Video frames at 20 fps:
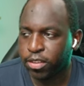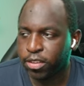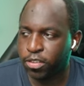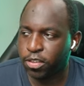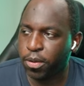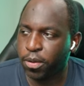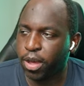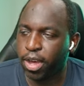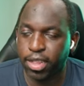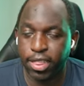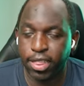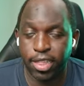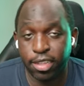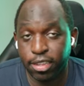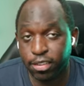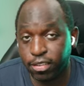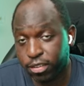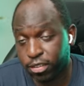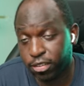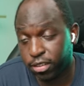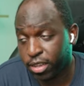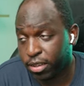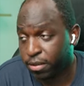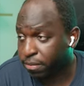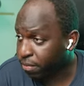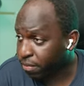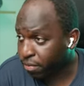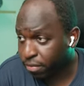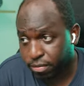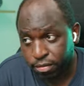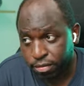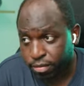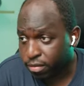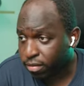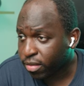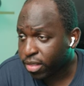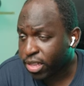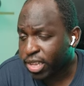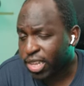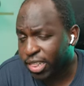So I think
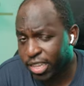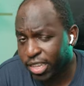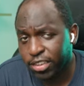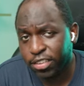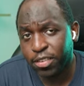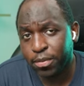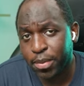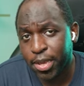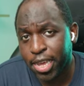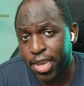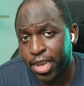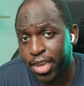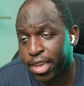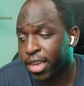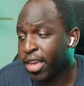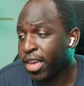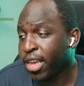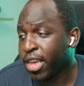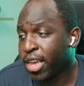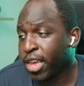this to me